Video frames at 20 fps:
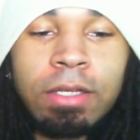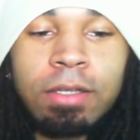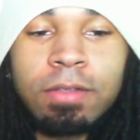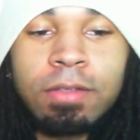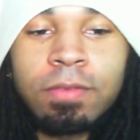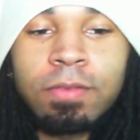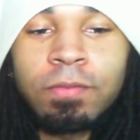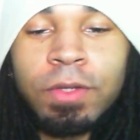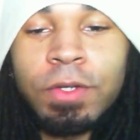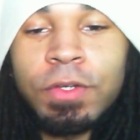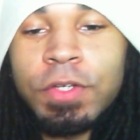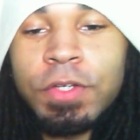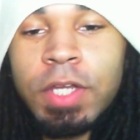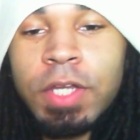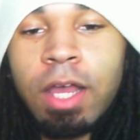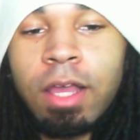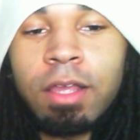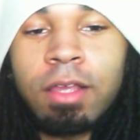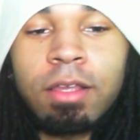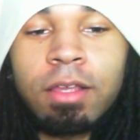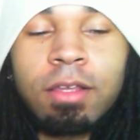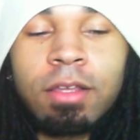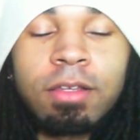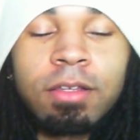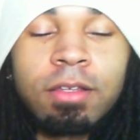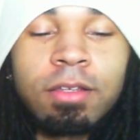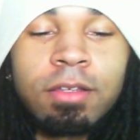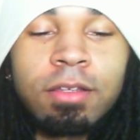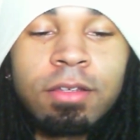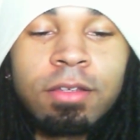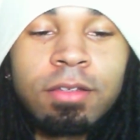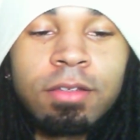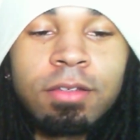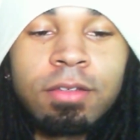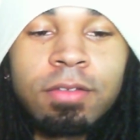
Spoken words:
But how is any of this bad?